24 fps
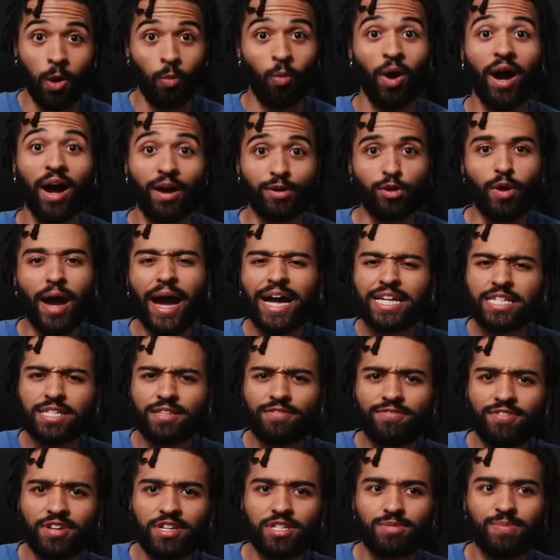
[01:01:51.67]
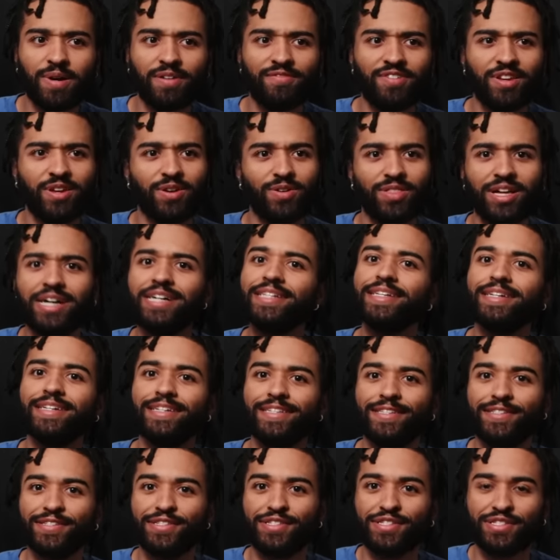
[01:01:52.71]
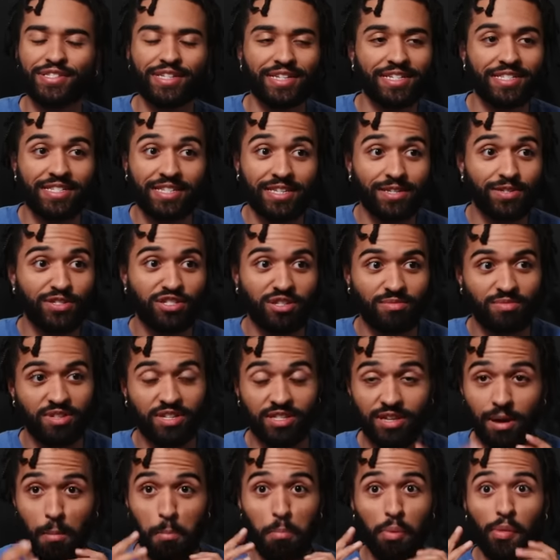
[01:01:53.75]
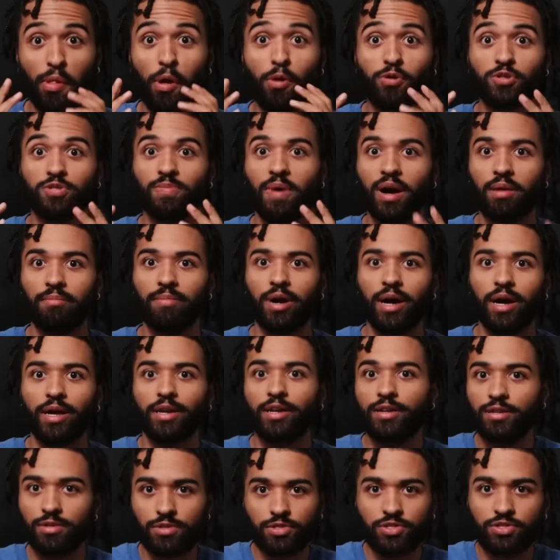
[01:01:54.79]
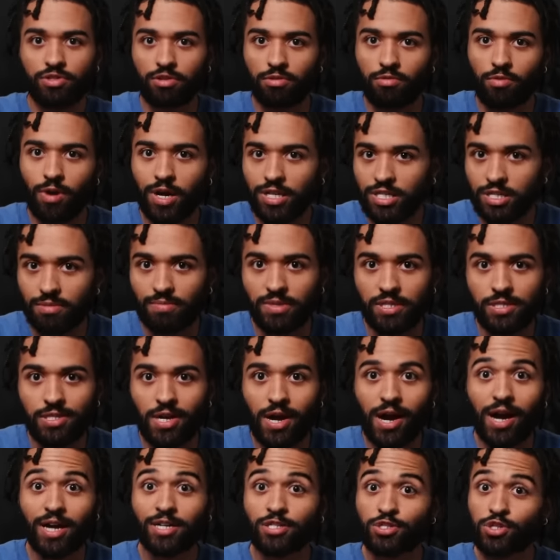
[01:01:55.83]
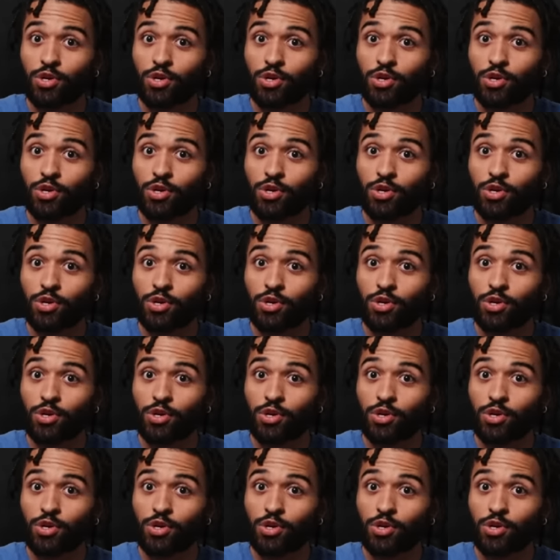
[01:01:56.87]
Wow, you actually finished my video. That is still something that blows my mind, and you're still watching me talk.